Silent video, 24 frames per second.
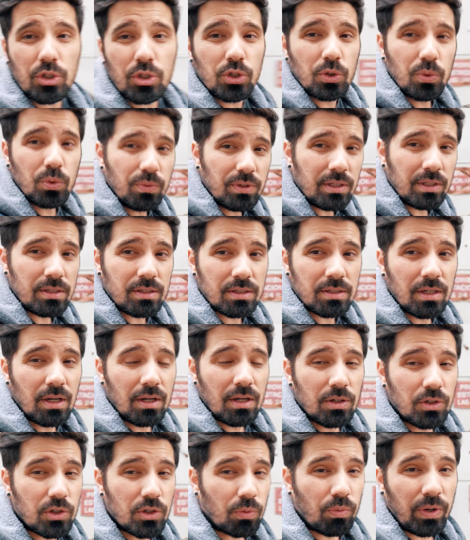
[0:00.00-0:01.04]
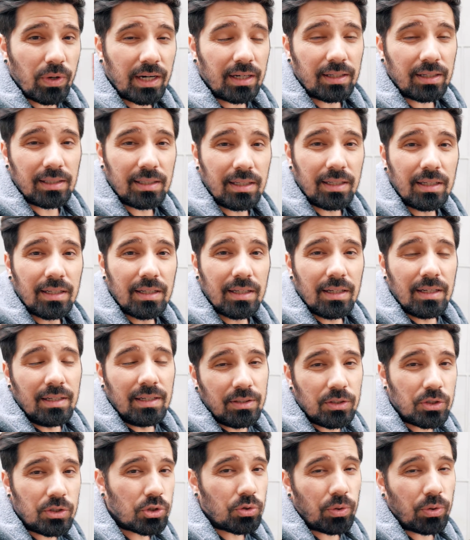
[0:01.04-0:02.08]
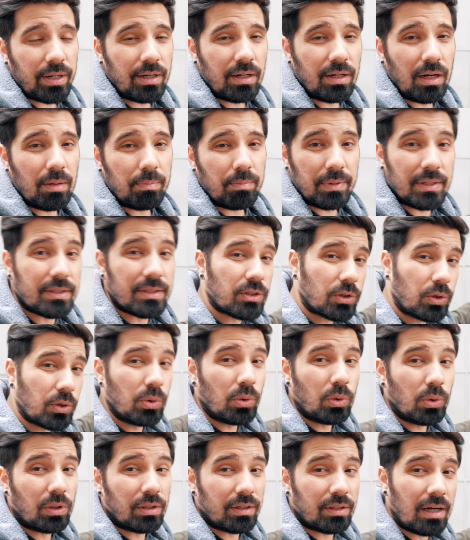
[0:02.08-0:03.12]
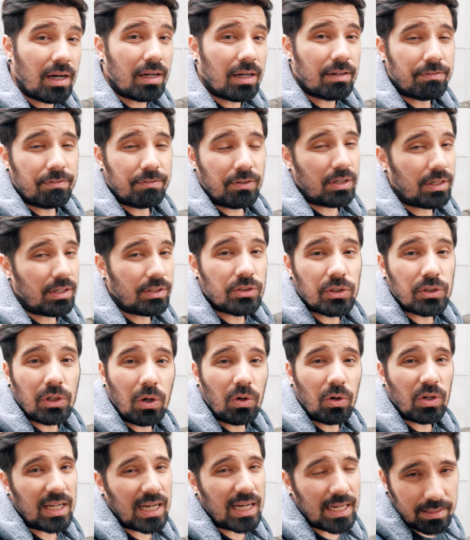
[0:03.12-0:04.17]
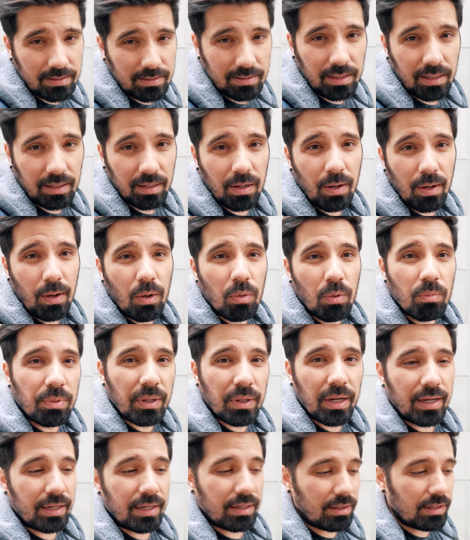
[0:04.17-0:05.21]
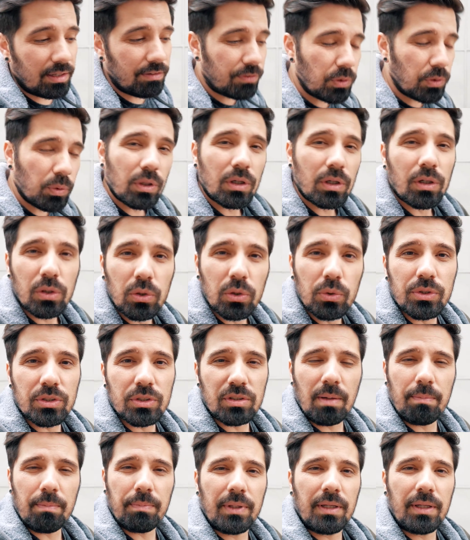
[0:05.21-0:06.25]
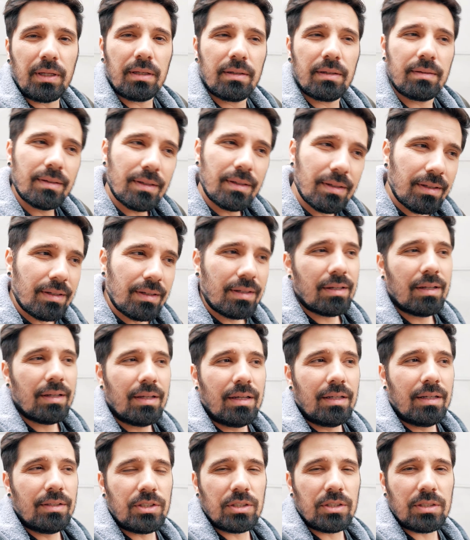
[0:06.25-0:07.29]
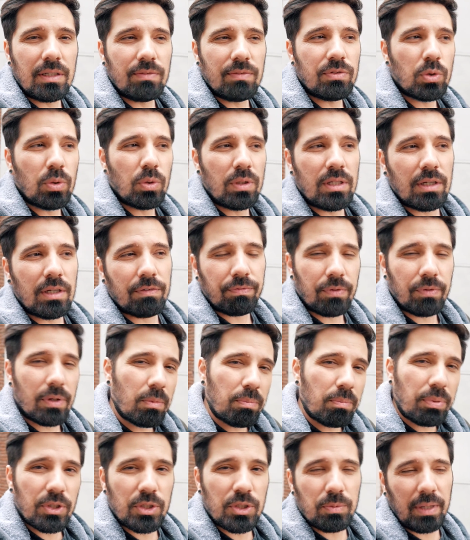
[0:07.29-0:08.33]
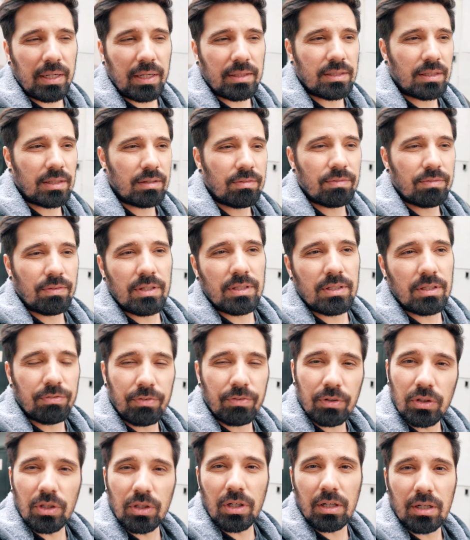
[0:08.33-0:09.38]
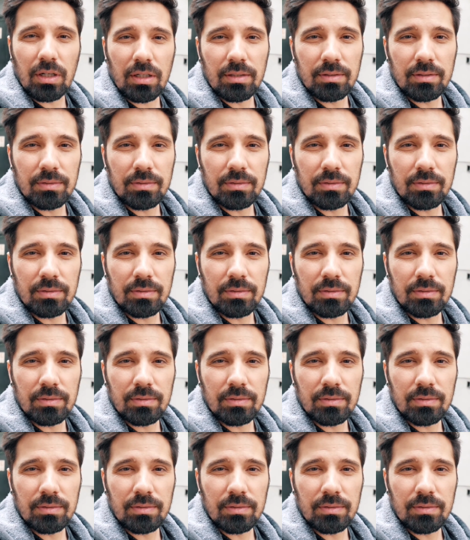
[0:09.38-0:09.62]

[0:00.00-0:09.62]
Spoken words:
shoot this directly, straight up. It's cool enough on its own, I think. But if you include something, it just gives you a different perspective, a different look.